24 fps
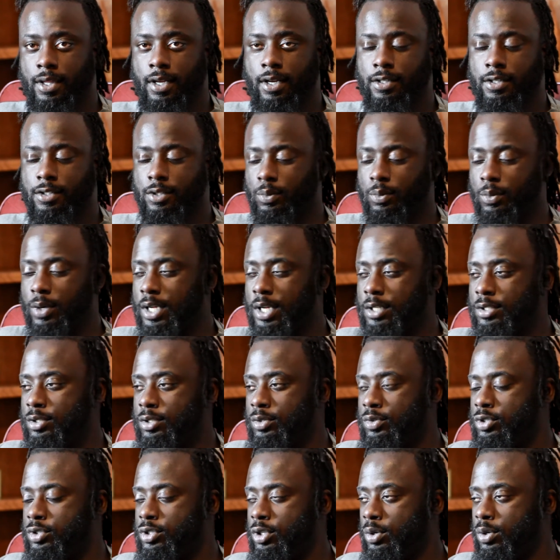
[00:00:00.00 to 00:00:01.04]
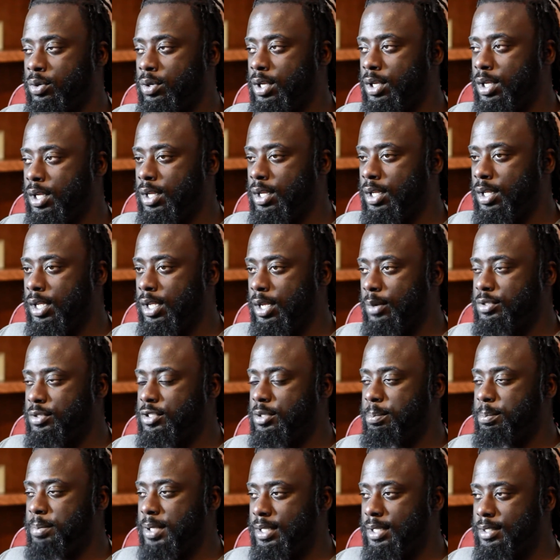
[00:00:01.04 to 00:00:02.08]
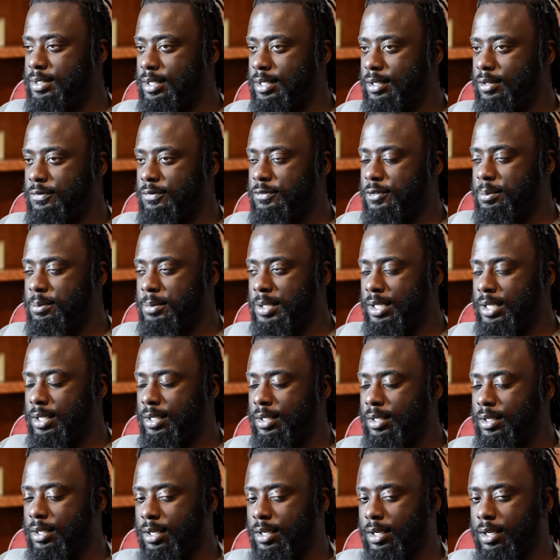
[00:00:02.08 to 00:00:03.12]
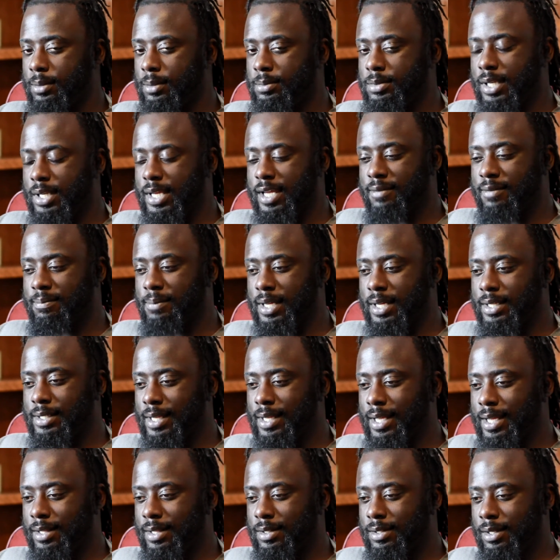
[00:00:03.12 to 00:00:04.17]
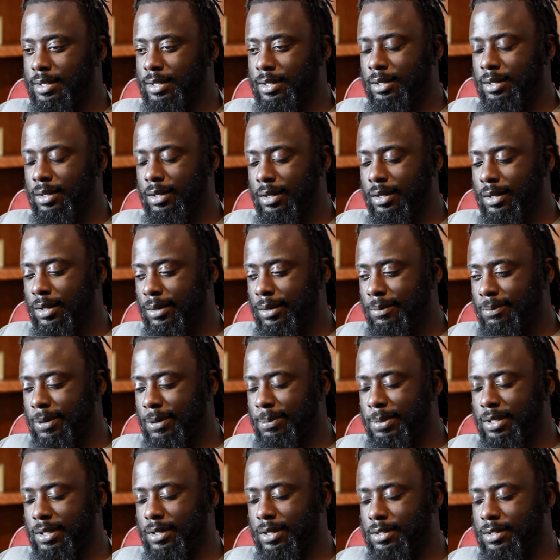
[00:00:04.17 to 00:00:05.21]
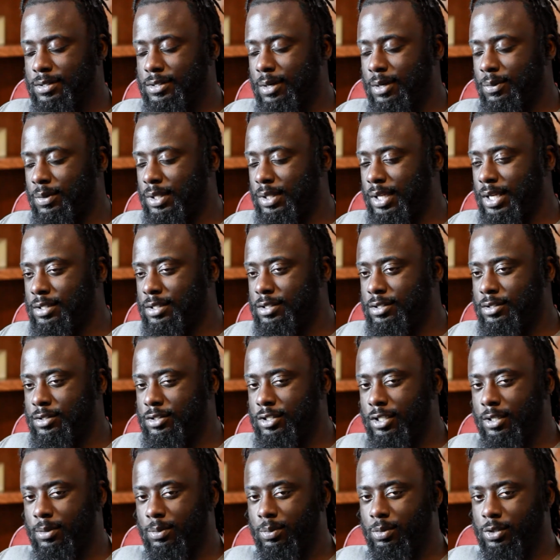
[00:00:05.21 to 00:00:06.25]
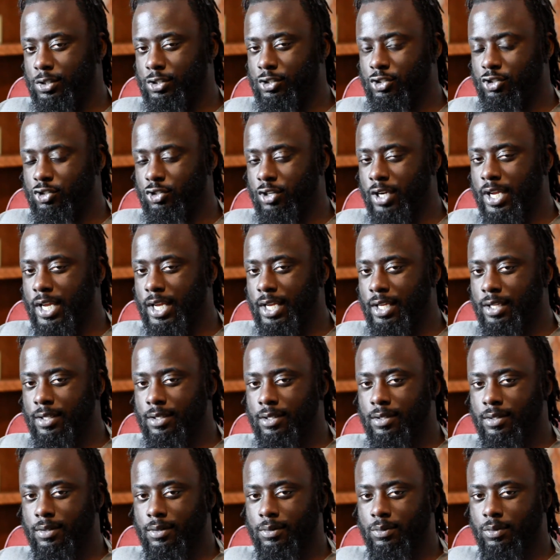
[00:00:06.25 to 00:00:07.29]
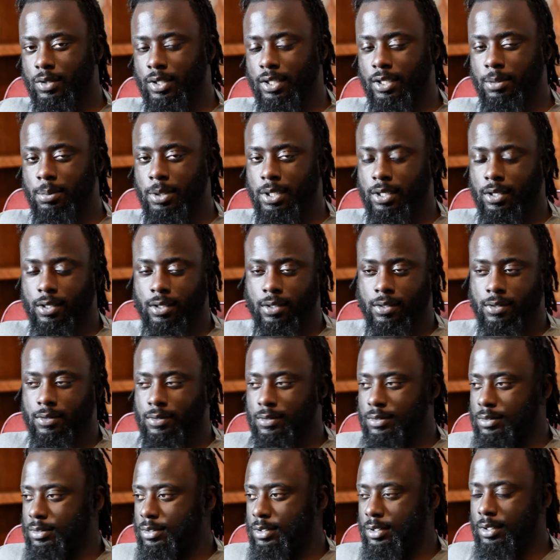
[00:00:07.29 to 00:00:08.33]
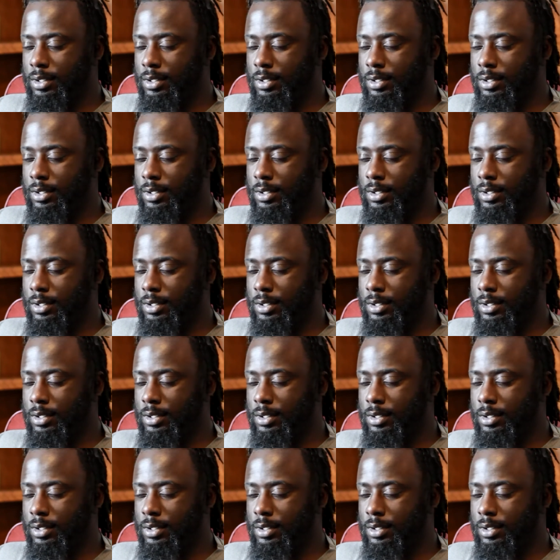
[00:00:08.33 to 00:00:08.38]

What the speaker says: there to watch you. So it was a big deal for me to have my dad there. But because our relationship was strained, really, because